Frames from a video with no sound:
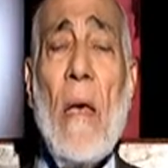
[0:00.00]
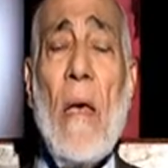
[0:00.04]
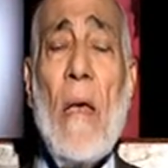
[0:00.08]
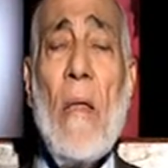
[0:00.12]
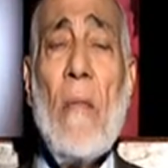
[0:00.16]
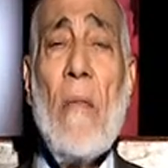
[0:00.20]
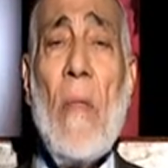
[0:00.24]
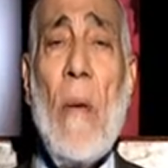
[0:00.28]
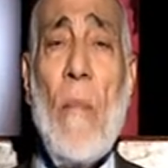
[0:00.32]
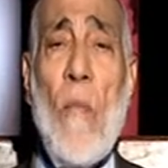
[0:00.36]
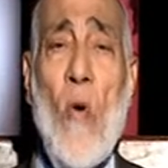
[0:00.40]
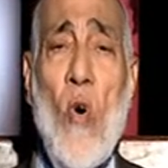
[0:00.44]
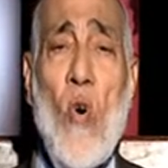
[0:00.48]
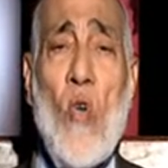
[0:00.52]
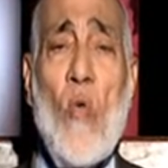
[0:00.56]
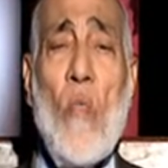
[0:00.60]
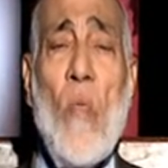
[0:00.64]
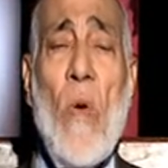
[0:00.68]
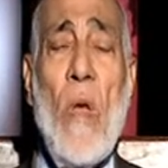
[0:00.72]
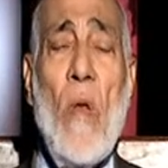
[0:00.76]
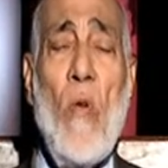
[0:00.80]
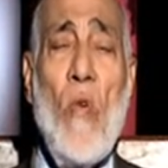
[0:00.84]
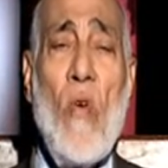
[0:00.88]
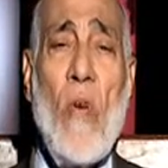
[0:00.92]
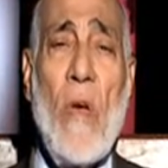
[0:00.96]
the more
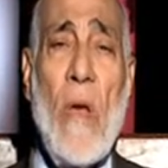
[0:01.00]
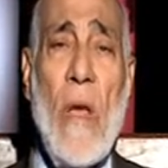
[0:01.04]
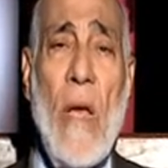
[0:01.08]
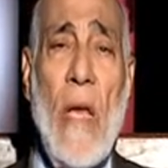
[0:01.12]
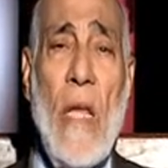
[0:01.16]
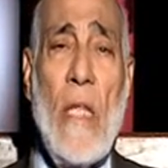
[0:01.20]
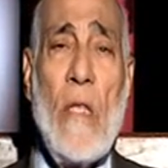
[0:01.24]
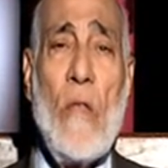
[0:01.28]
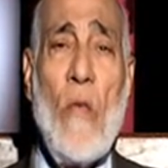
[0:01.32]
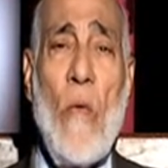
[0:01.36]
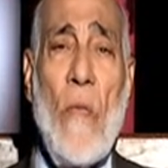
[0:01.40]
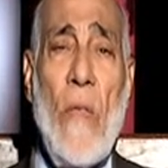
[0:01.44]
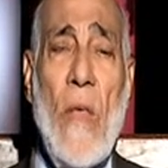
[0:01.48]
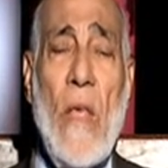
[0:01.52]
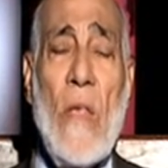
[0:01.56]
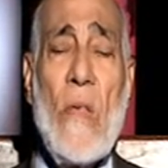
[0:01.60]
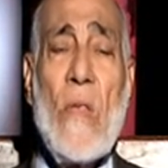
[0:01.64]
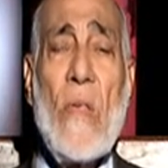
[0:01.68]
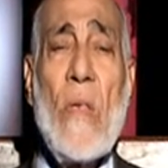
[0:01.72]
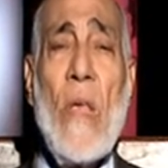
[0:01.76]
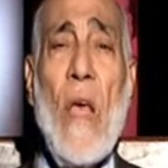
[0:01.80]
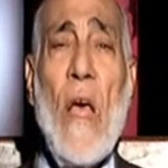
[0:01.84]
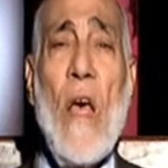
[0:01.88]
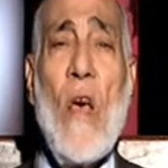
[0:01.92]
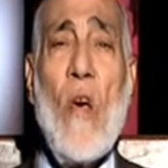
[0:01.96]
we look into
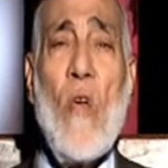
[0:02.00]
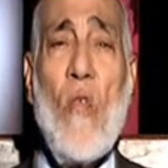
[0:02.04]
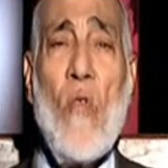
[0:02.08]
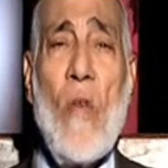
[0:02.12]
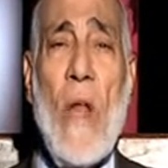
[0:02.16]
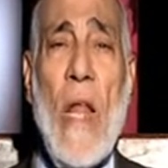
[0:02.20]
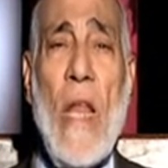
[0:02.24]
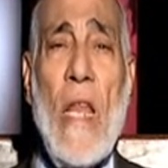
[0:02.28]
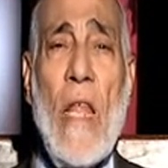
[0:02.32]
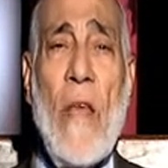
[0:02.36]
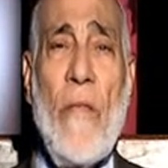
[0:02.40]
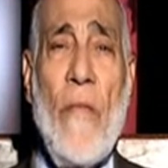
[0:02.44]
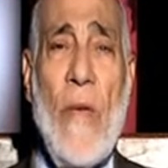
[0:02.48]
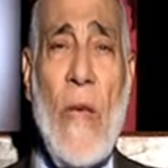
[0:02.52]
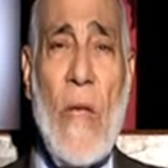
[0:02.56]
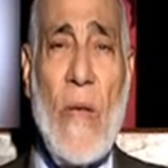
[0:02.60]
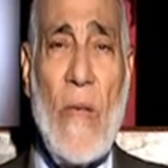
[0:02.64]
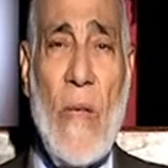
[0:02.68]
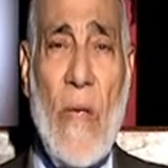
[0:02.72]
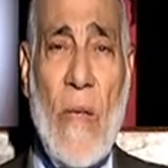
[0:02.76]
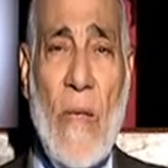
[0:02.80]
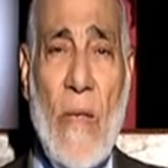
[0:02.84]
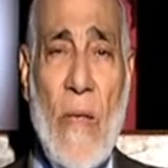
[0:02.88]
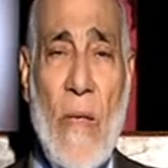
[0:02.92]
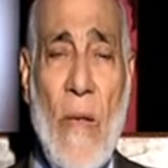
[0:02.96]
these Quranic
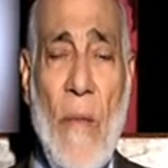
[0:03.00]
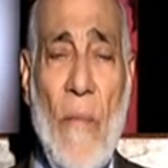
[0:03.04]
verses